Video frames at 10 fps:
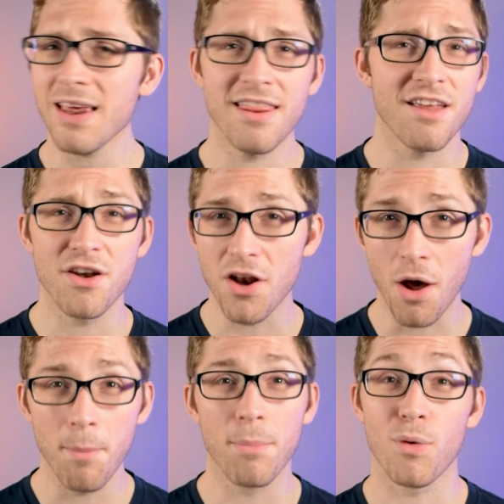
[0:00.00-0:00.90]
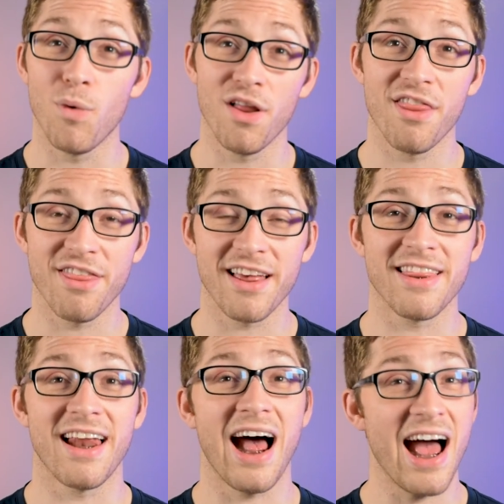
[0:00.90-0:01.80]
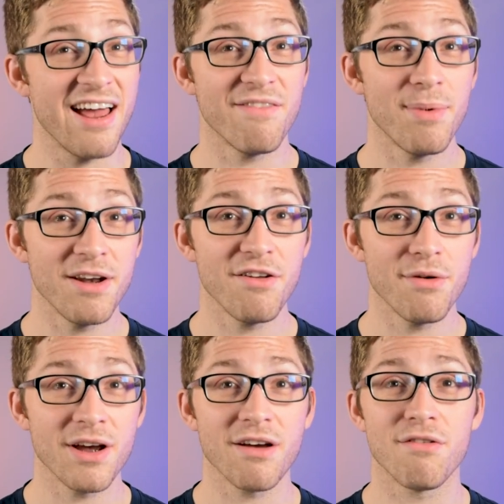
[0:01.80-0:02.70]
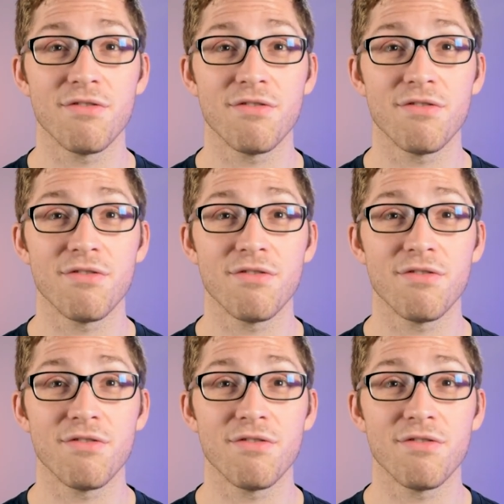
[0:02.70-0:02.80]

the number one thing that I have been doing